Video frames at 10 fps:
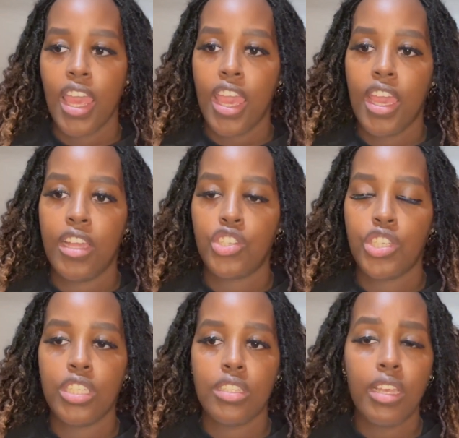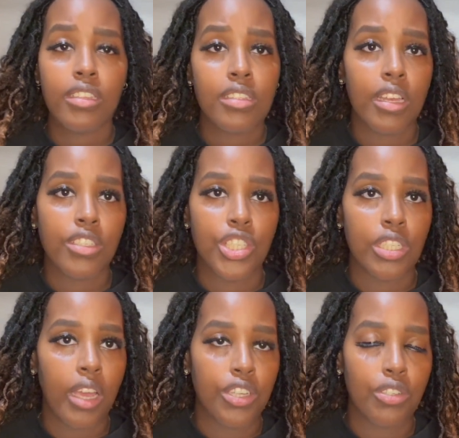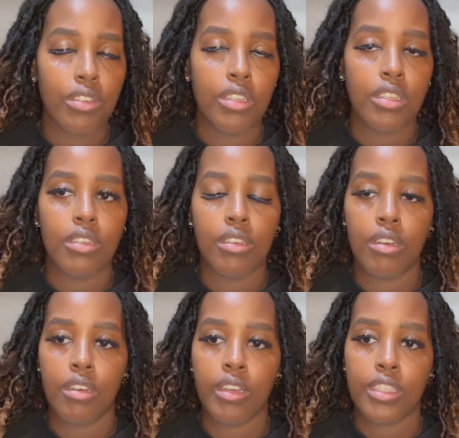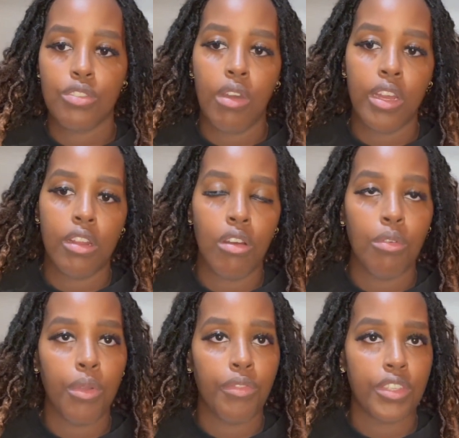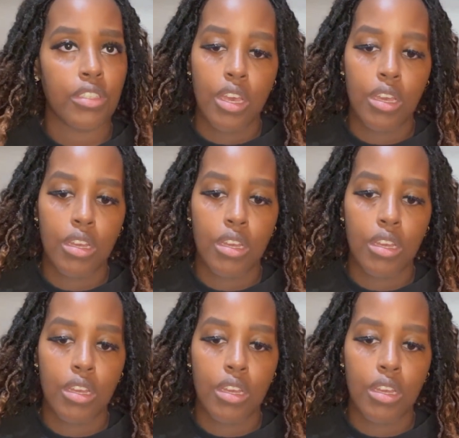and she says that she actually gets quite along with his